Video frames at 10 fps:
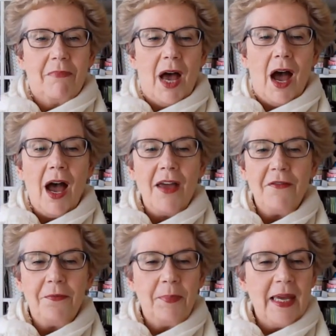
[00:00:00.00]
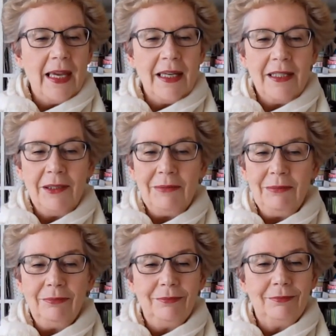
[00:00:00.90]
I've
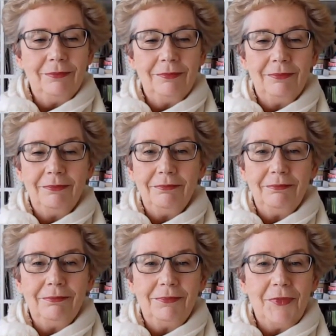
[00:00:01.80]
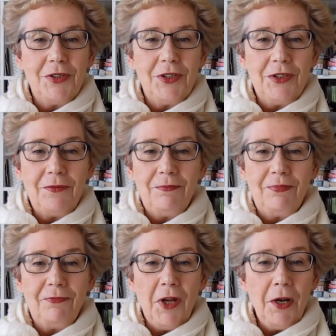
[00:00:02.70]
been
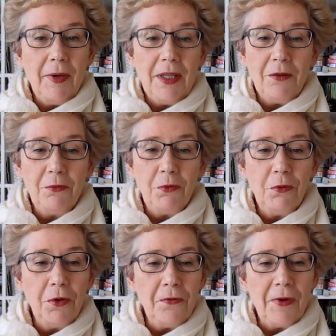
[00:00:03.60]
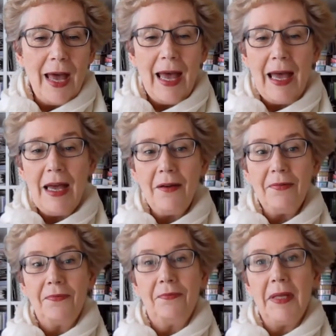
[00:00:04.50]
following the rule of
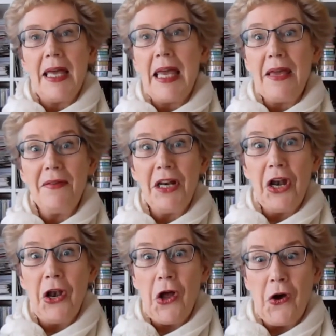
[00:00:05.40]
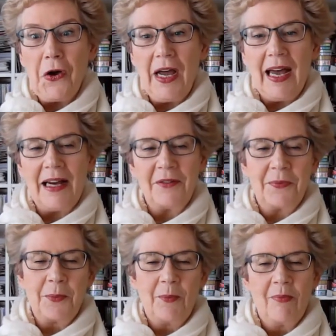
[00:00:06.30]
half even longer.
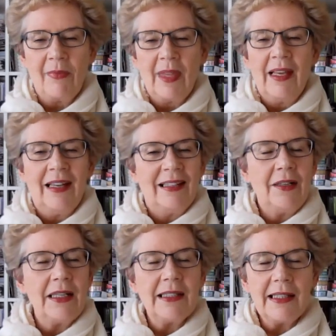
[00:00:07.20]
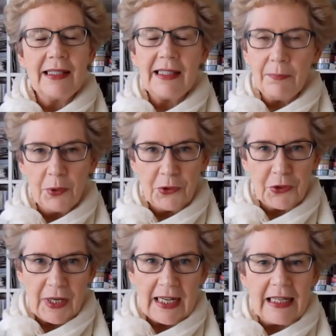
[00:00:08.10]
Now, it's a simple
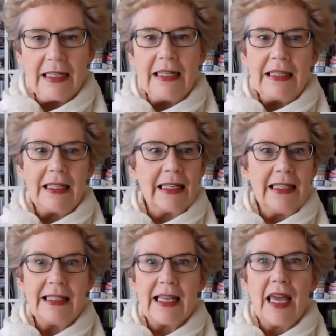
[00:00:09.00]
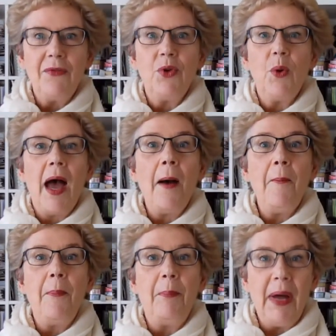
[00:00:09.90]
trick that can save you a
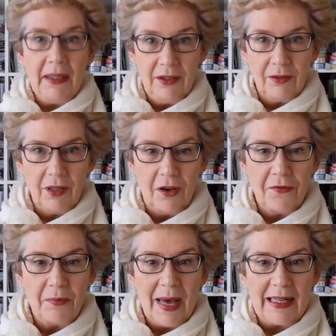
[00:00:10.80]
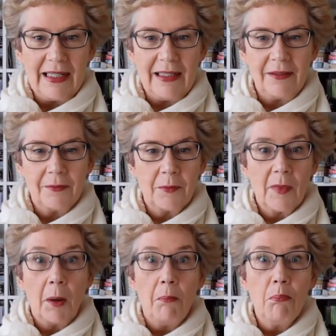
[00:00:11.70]
bundle of money,
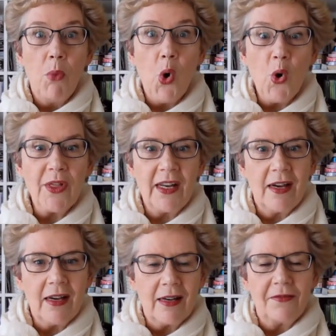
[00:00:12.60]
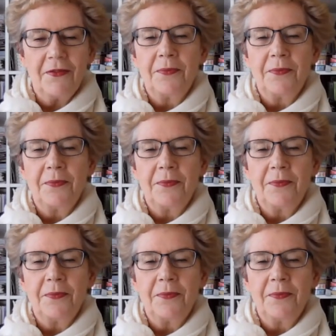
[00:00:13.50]
more than half.